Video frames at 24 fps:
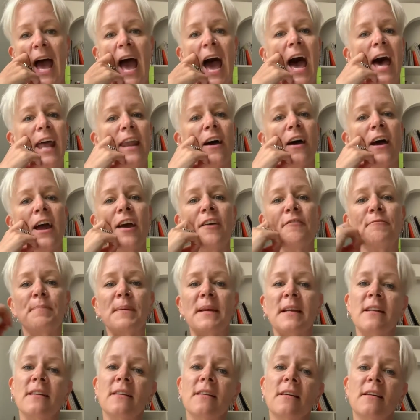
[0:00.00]
And I have
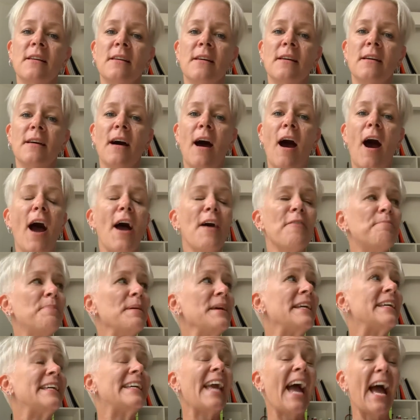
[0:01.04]
been
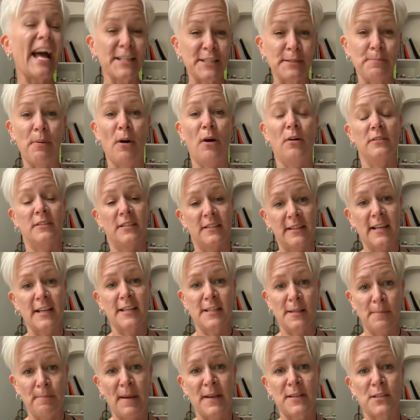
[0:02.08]
catapulted, that's
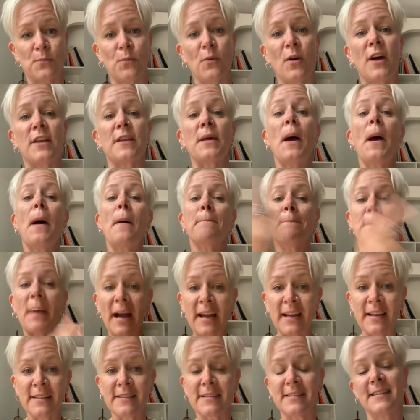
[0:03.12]
the best word,
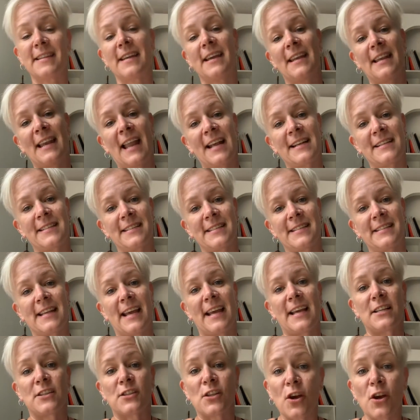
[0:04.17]
back into the Atlantis days.